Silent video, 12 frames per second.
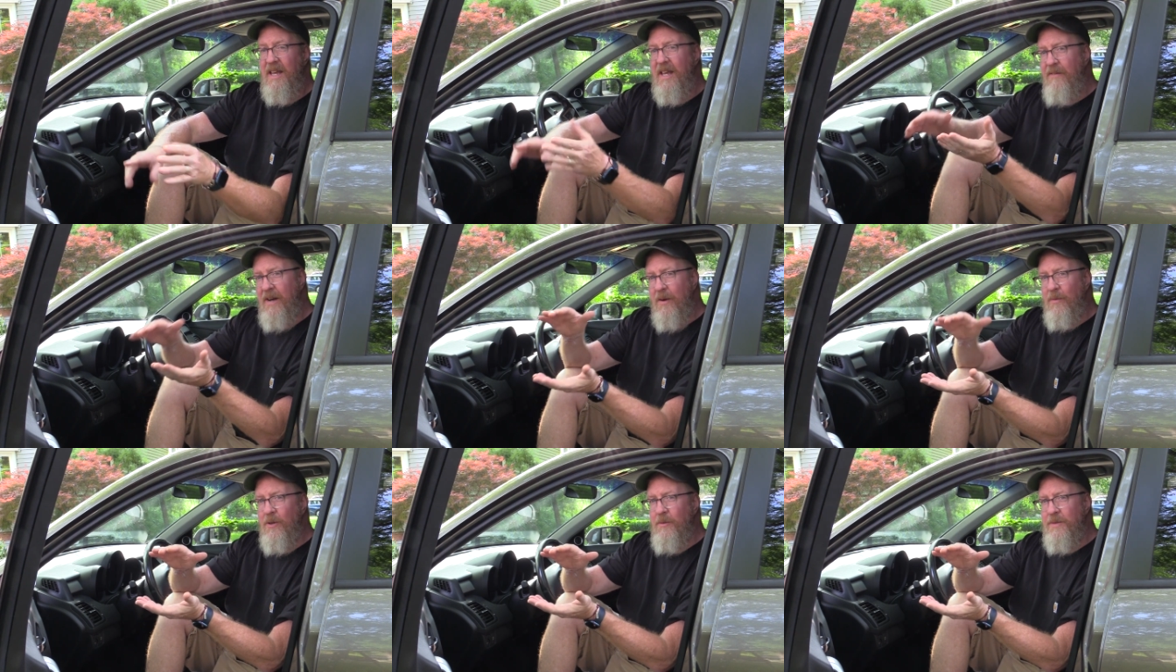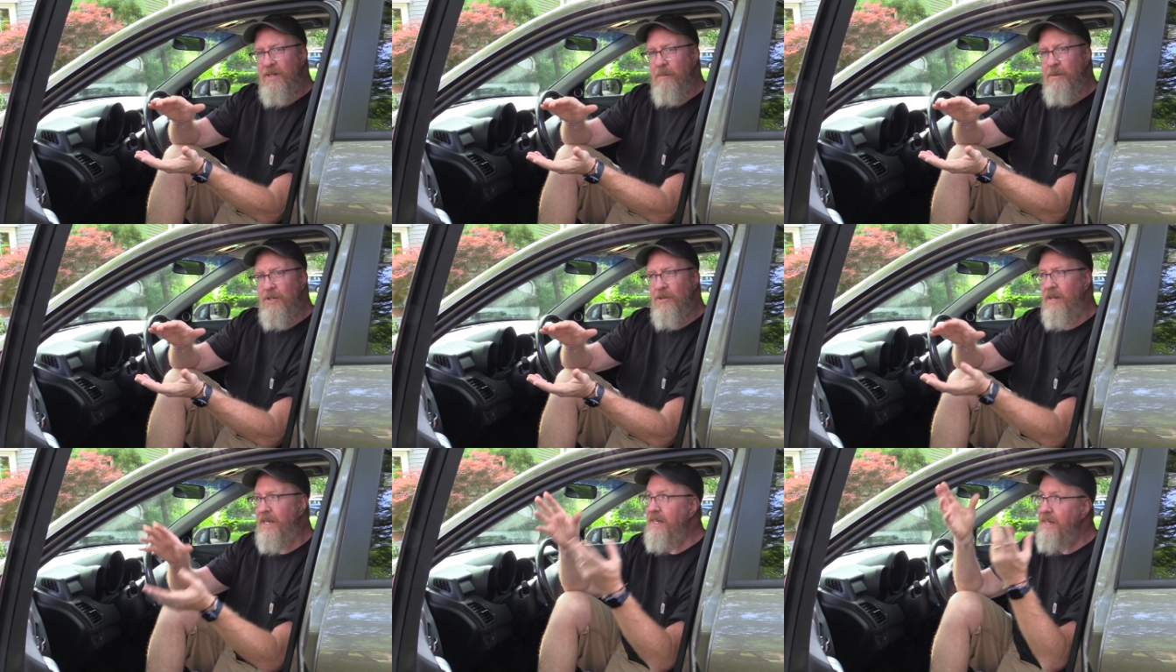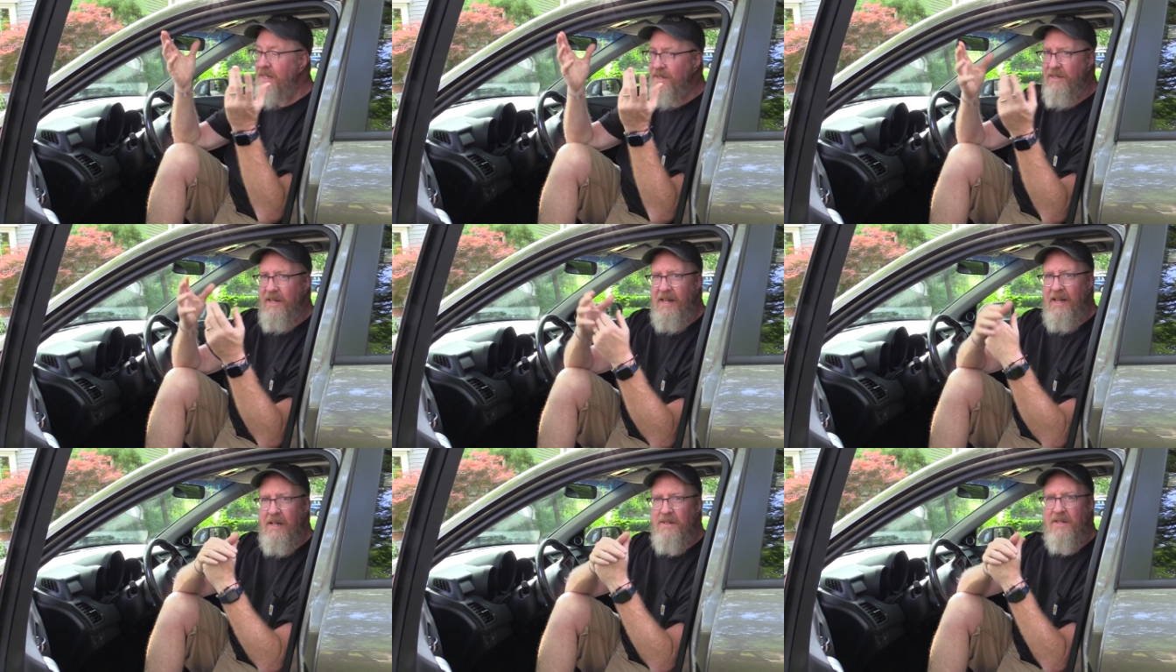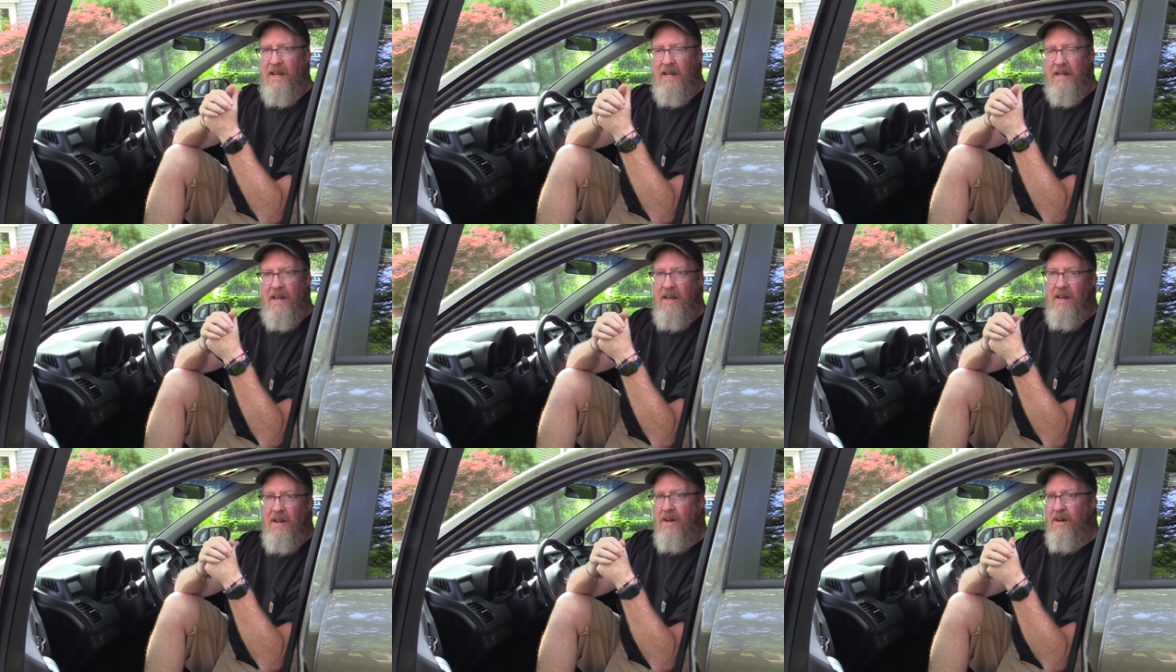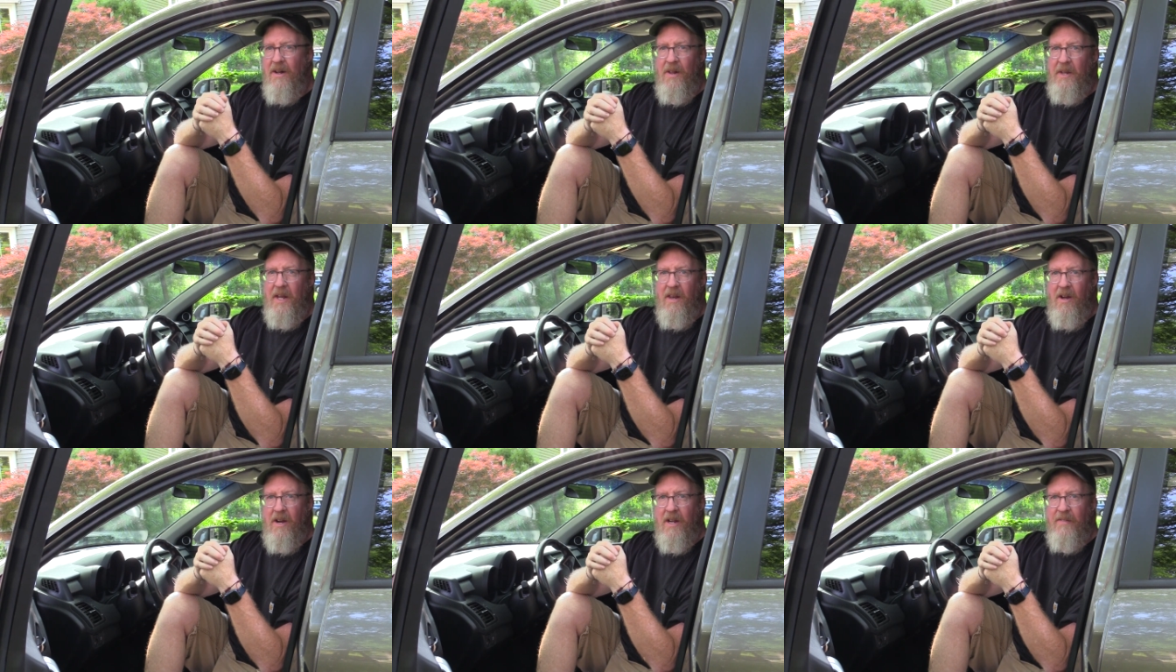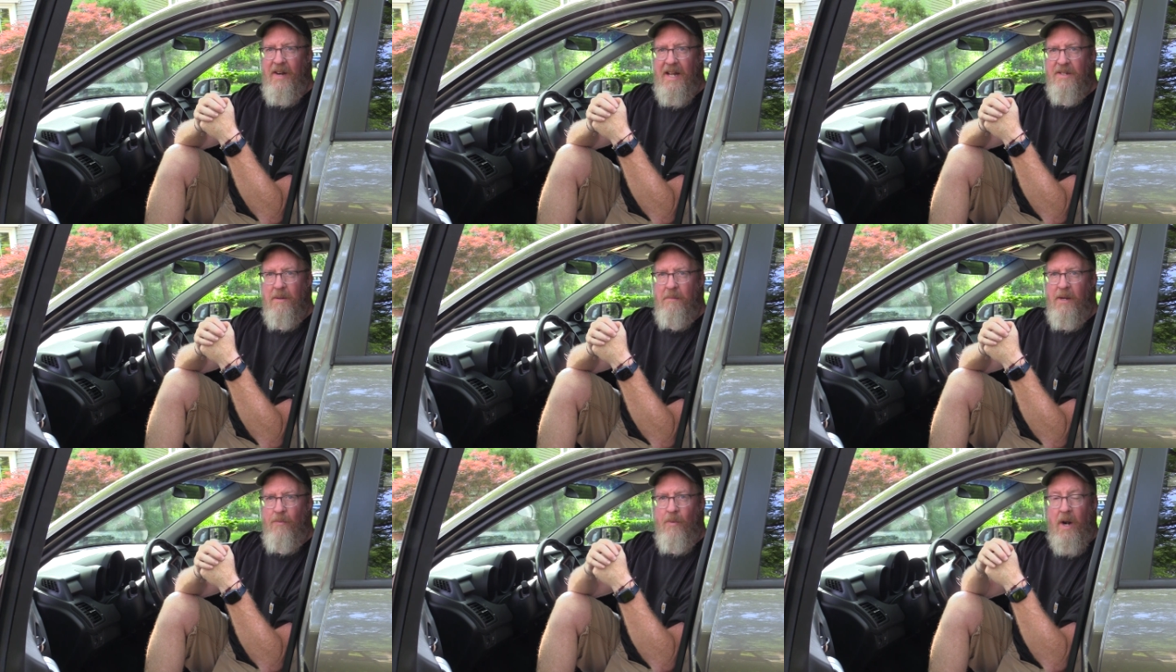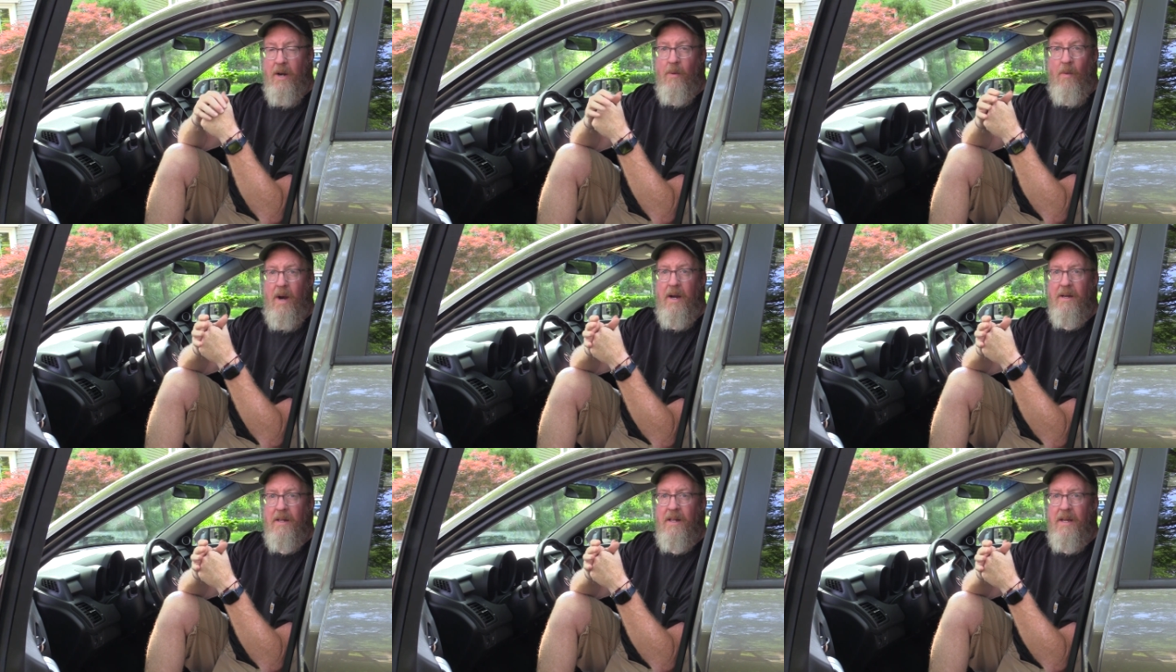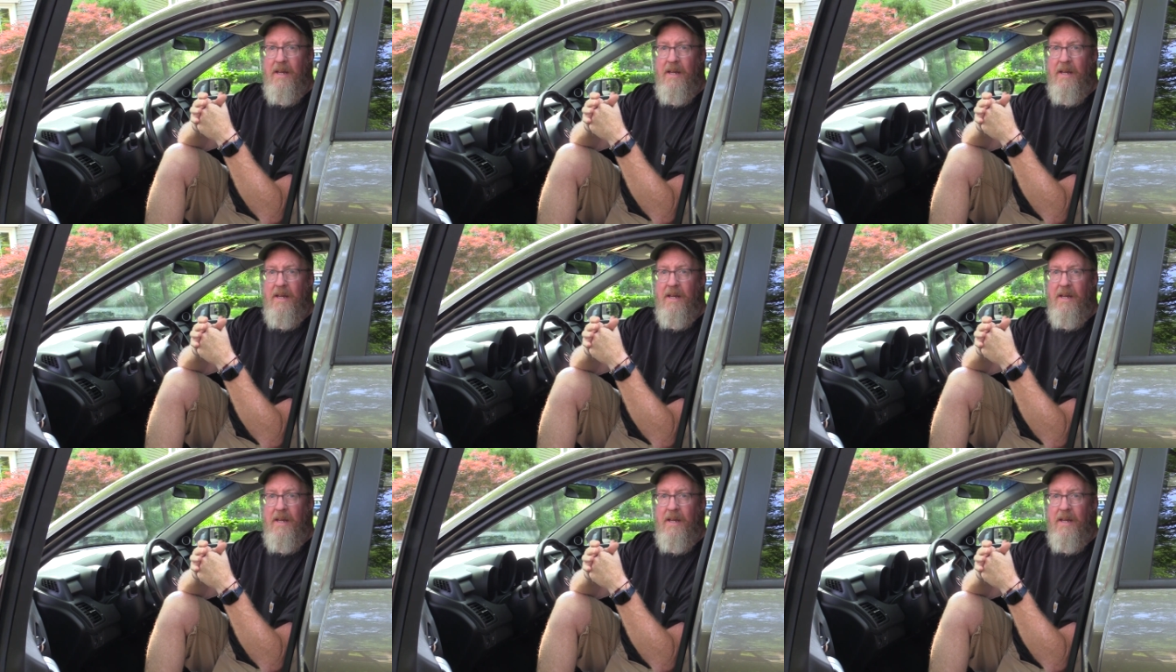Even at room temperature like it is sitting outside all day long, if it hasn't been running a while,